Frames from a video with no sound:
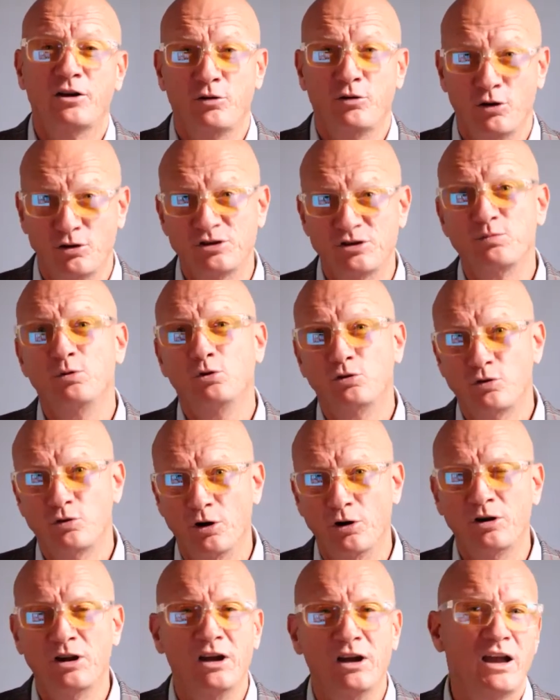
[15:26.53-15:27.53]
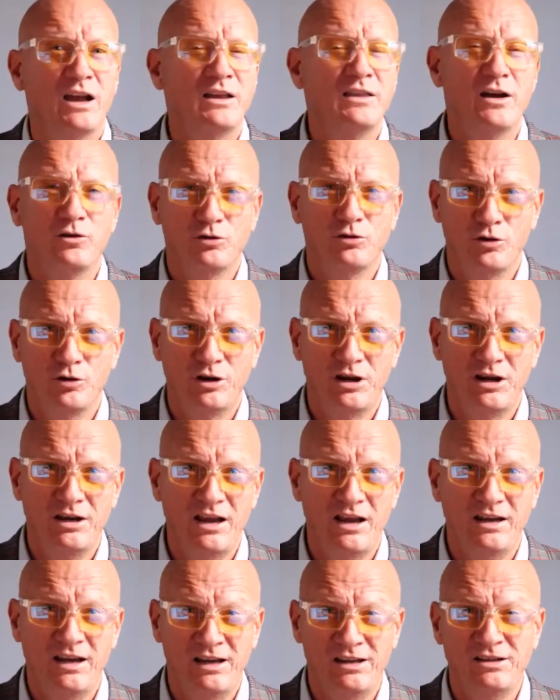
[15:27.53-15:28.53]
Crooks will crook, and they'll crook in
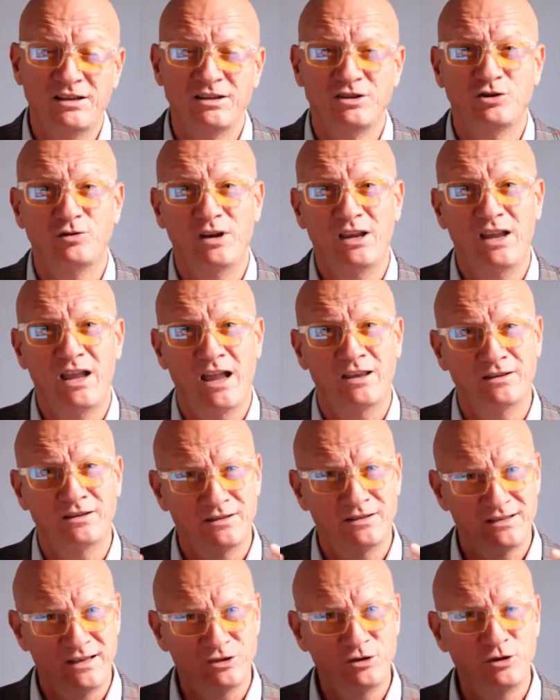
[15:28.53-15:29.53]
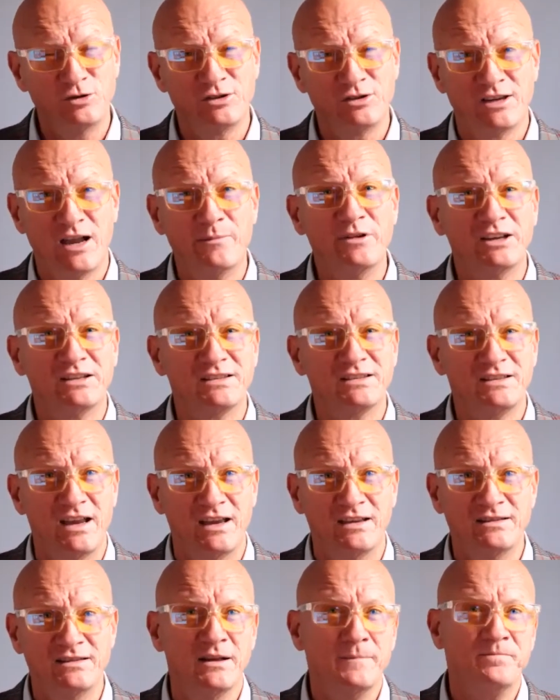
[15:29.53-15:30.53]
any industry. And to some
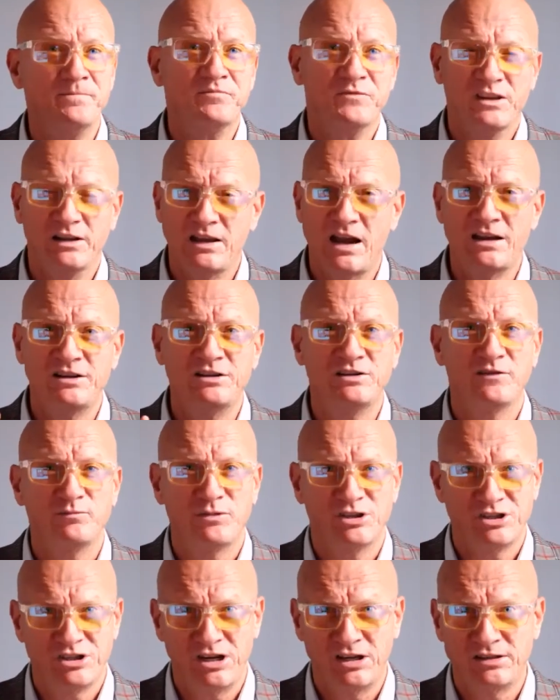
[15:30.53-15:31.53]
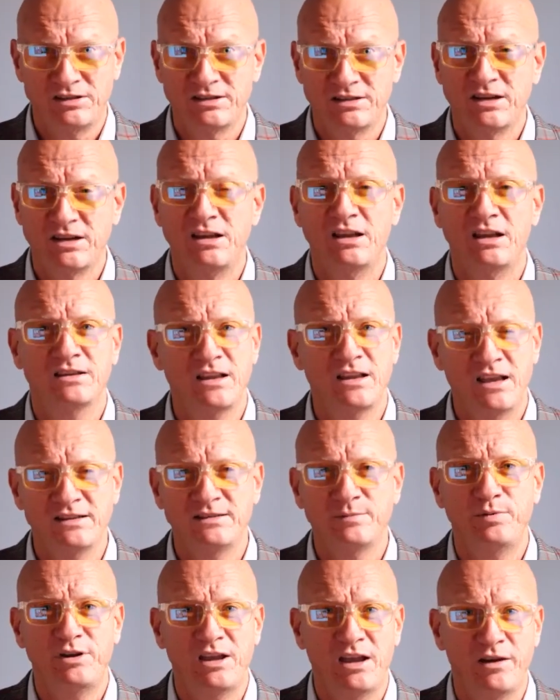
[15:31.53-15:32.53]
extent, the likes of Mashinsky and
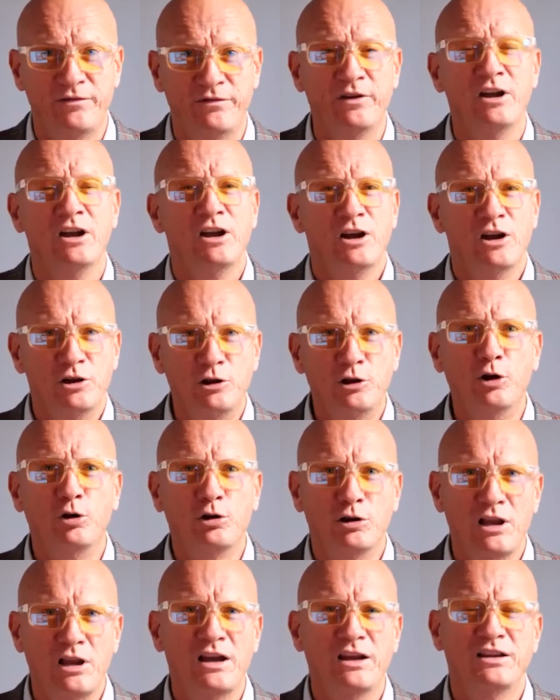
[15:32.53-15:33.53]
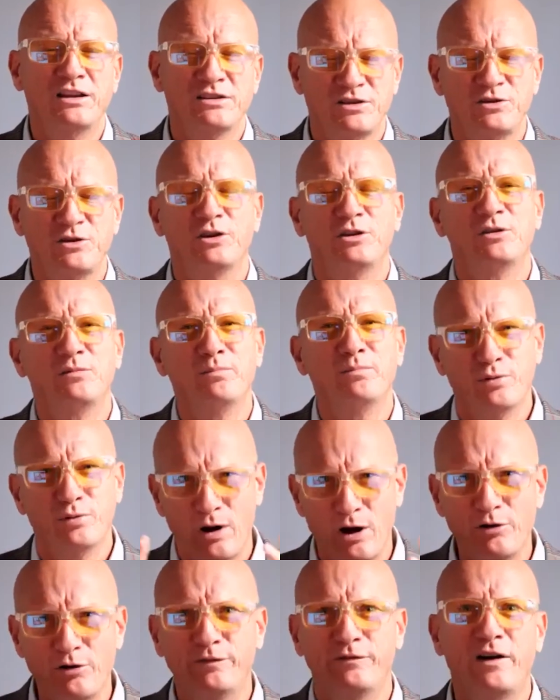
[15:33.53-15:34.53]
SBF look like a certain
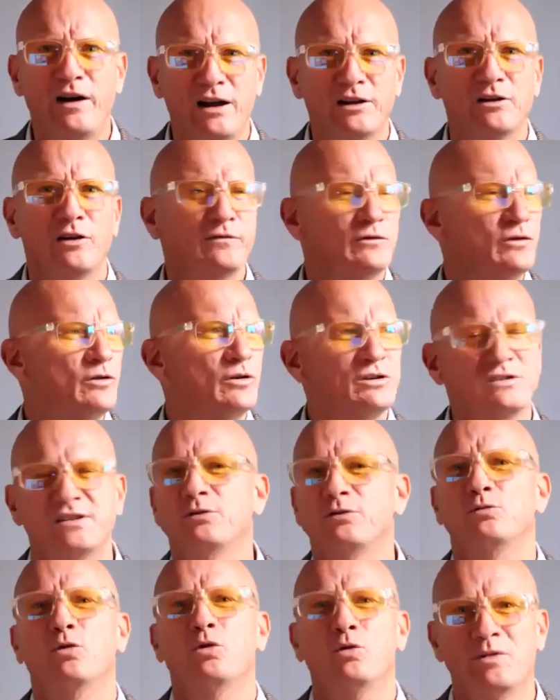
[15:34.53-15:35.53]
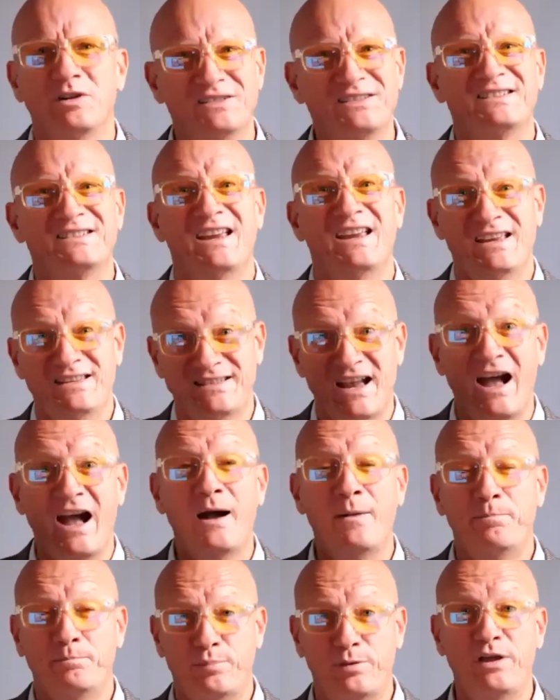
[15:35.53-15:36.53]
profile of crooks that were almost set
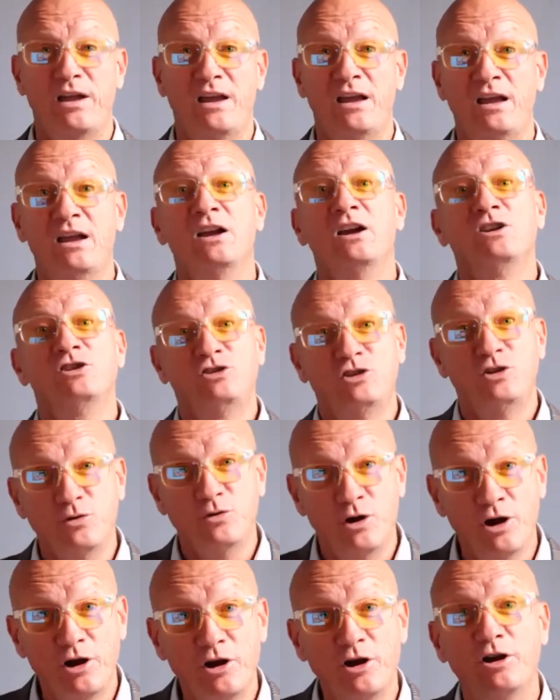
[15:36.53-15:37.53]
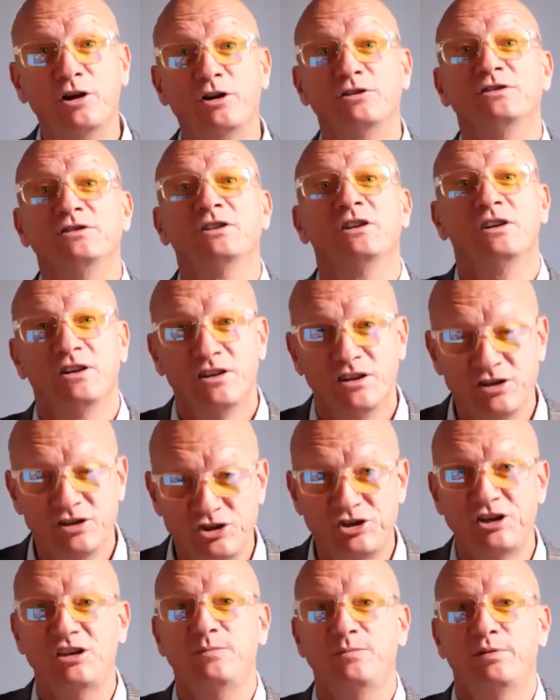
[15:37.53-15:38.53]
up there to herd the
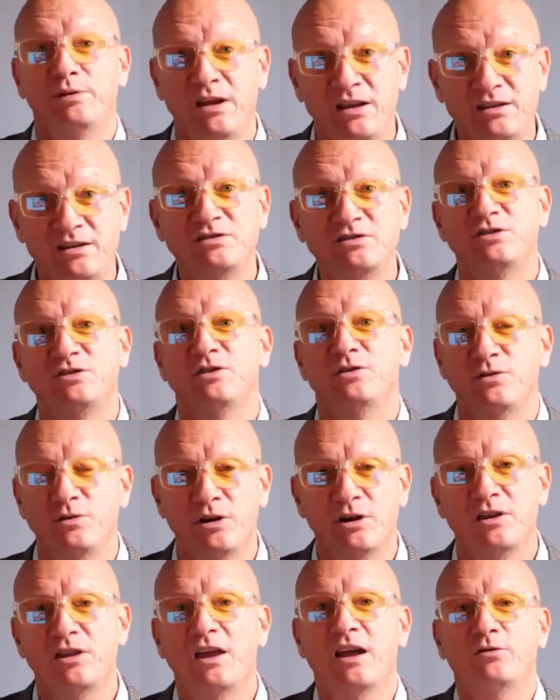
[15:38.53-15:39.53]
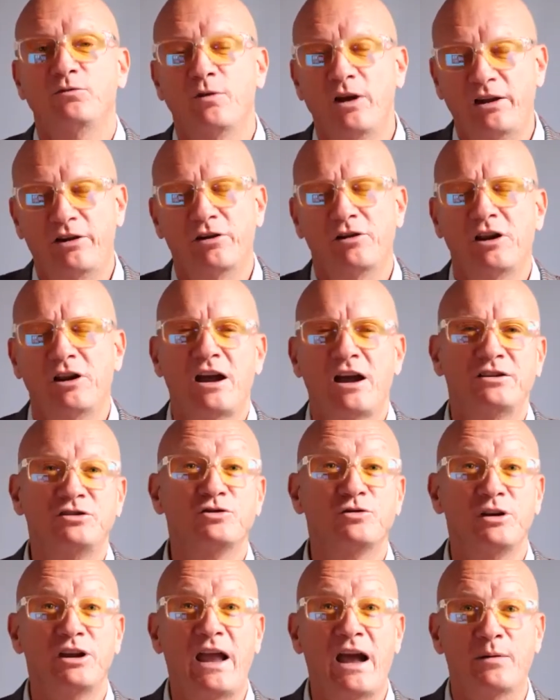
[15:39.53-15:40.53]
sheep into that
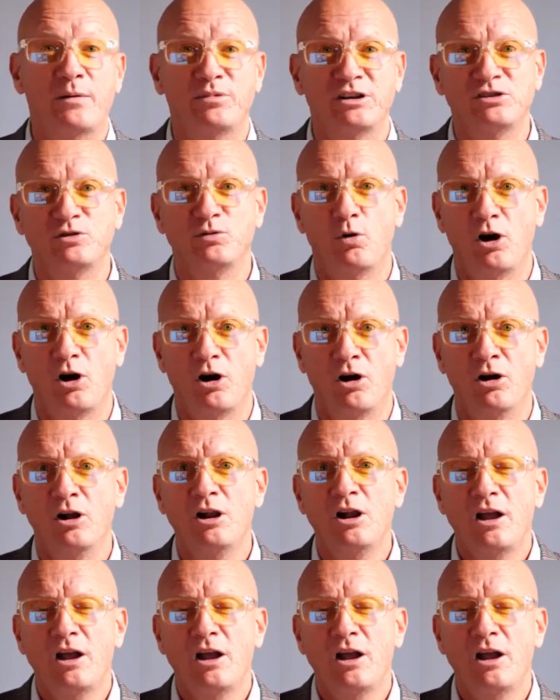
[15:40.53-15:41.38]
regulatory abattoir.